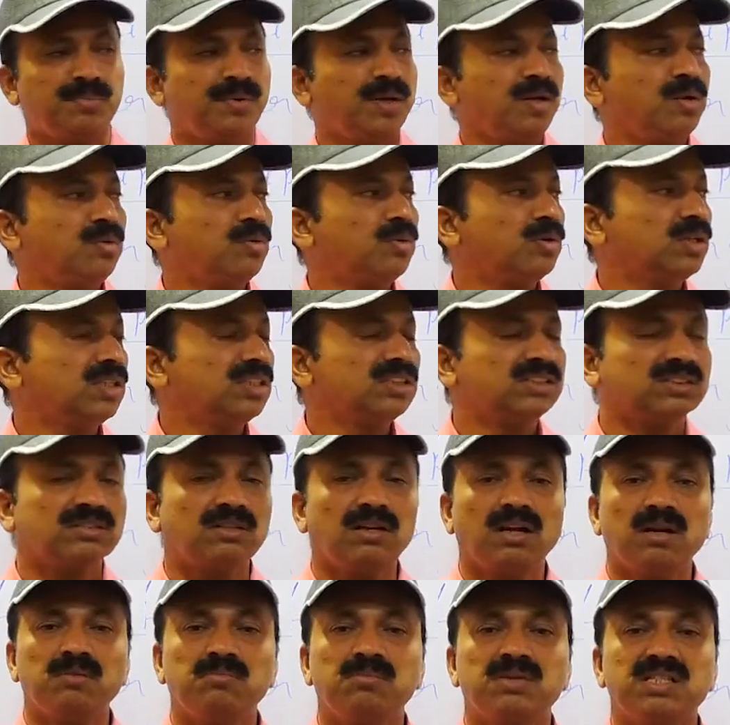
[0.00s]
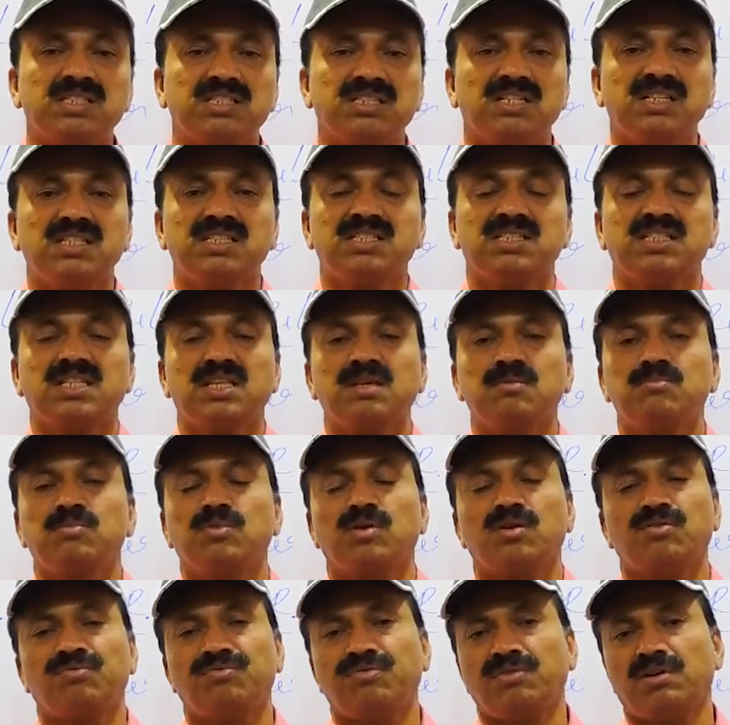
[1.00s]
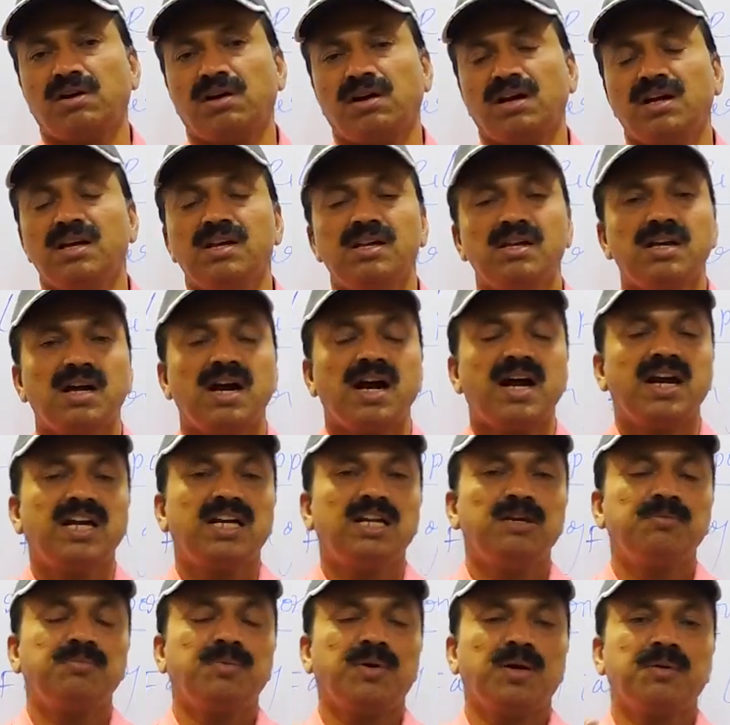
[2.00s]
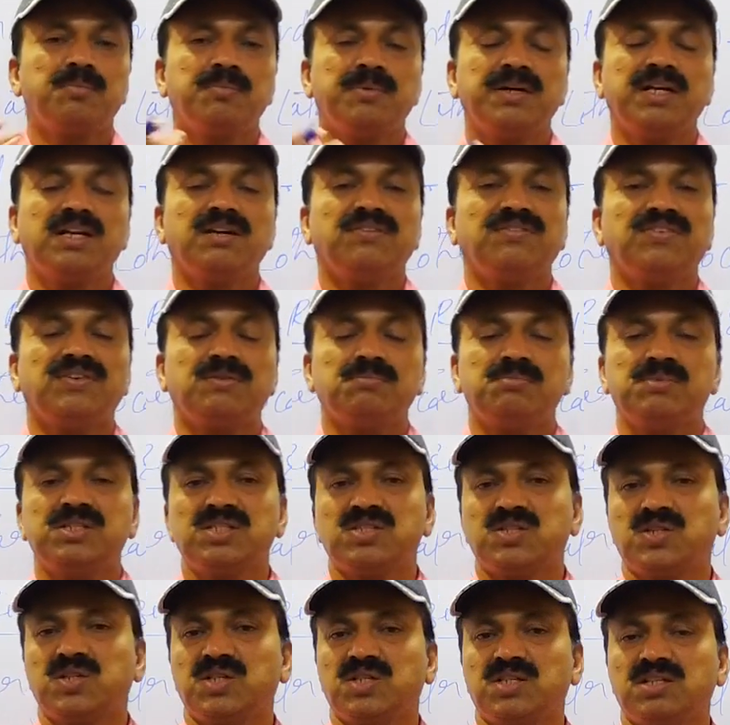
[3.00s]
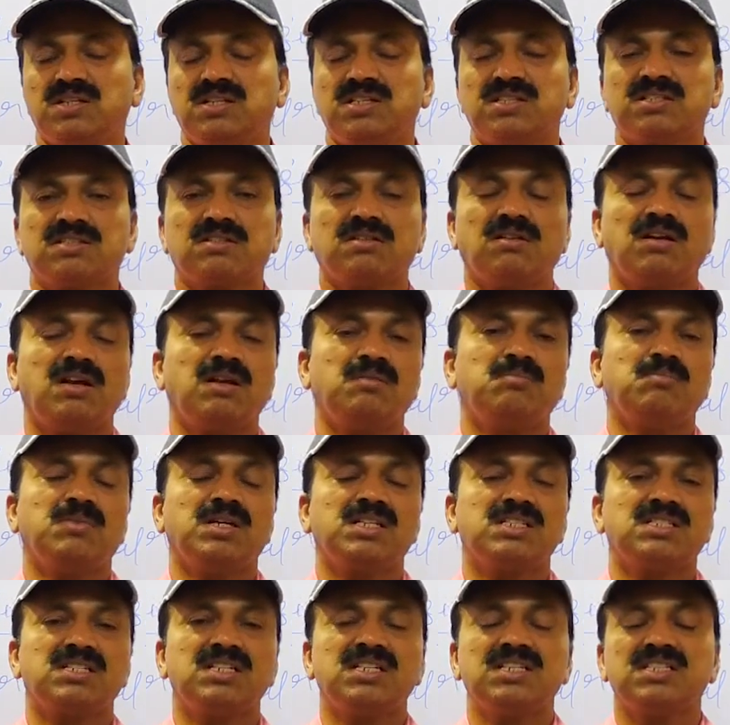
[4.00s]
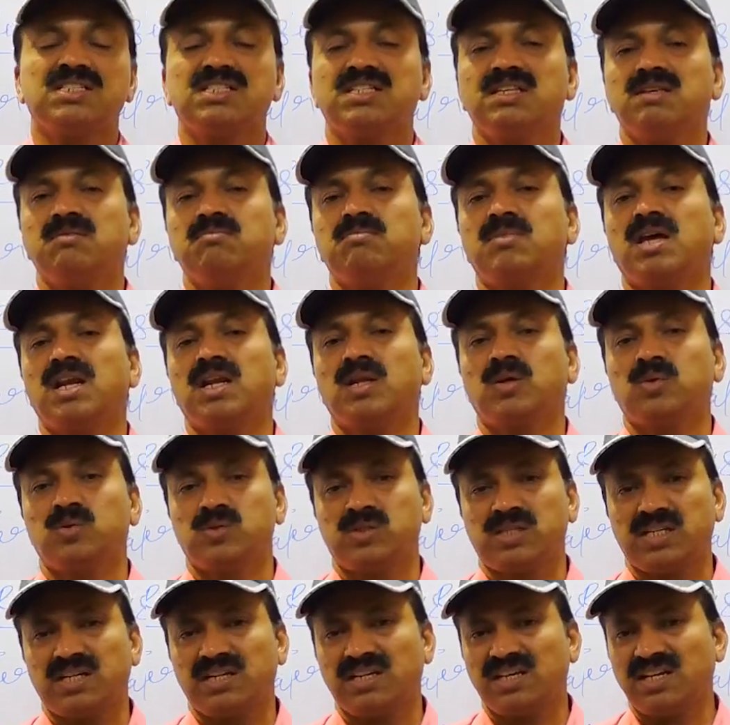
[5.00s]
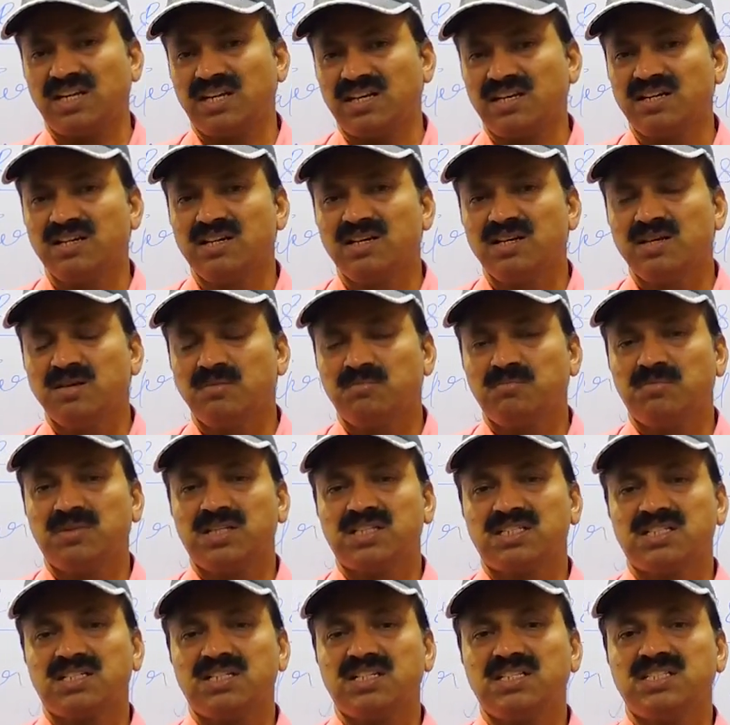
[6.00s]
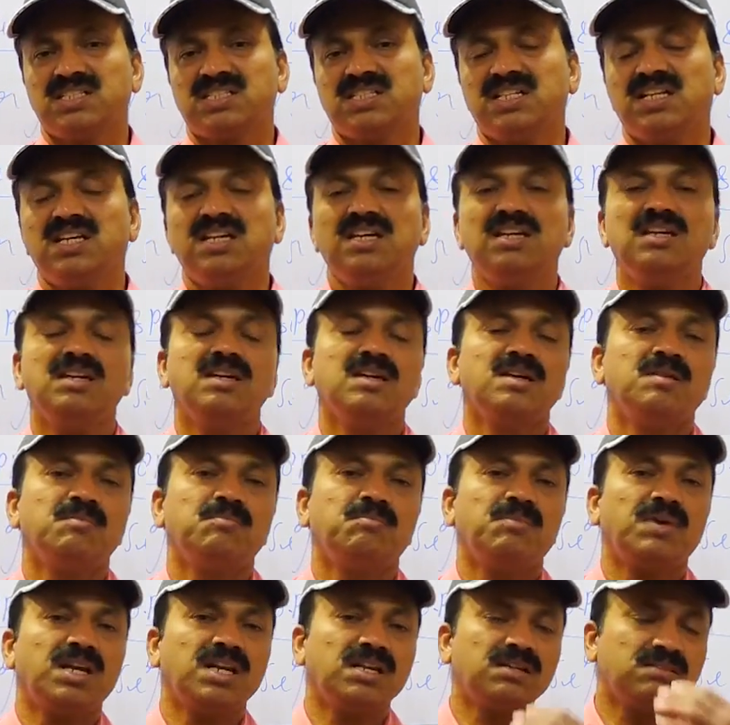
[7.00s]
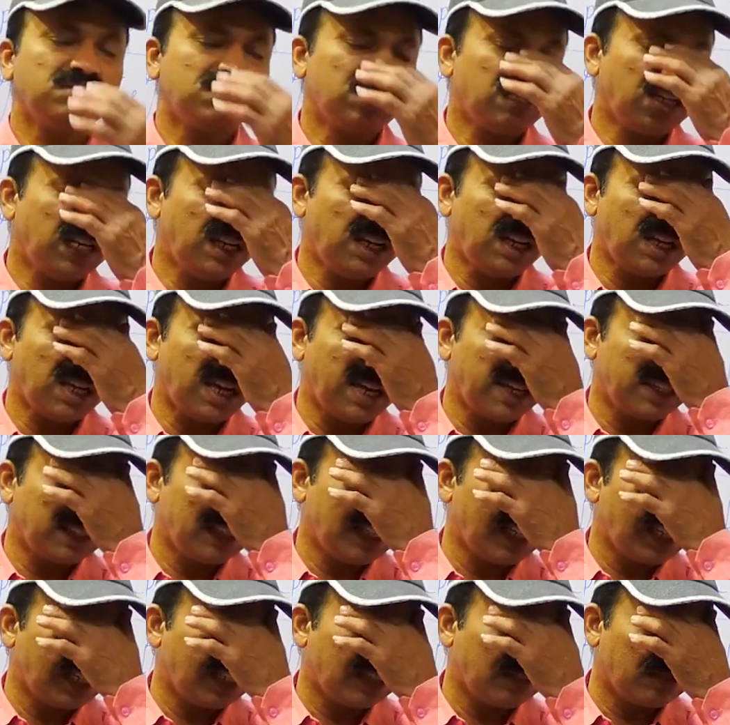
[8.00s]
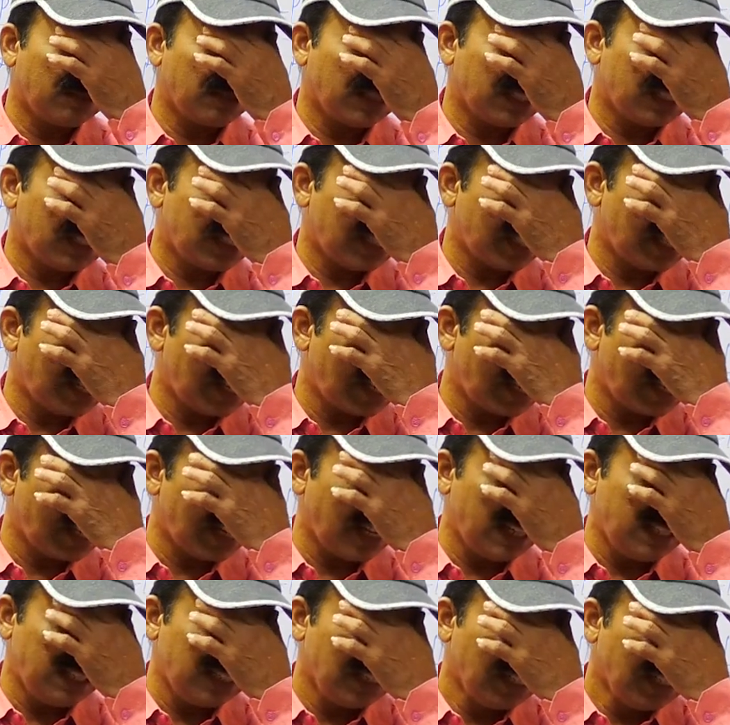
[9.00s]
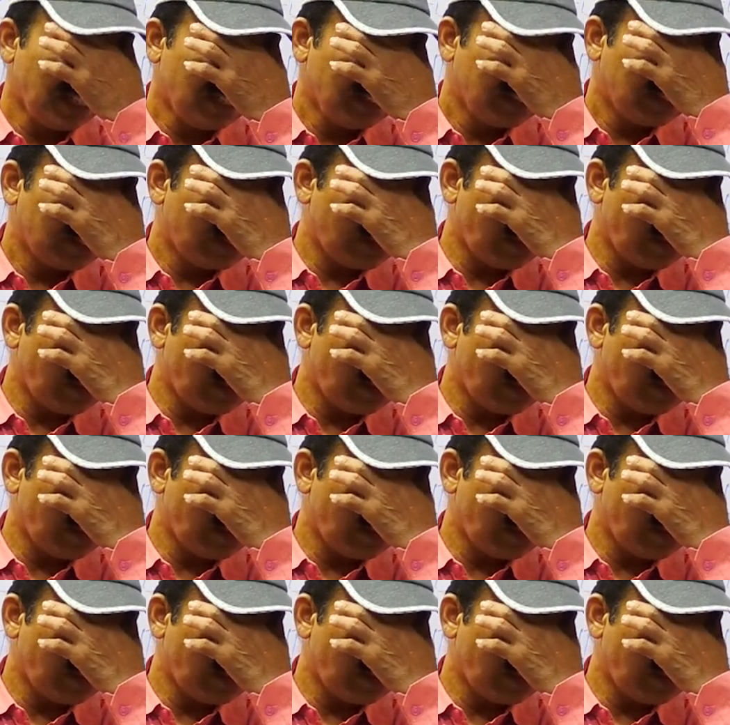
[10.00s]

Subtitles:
Supreme Court is called Majlis-e Murafa and Department of Administration is called Majlis-e Malguzari. Majlis-e Malguzari, like that it was said, right?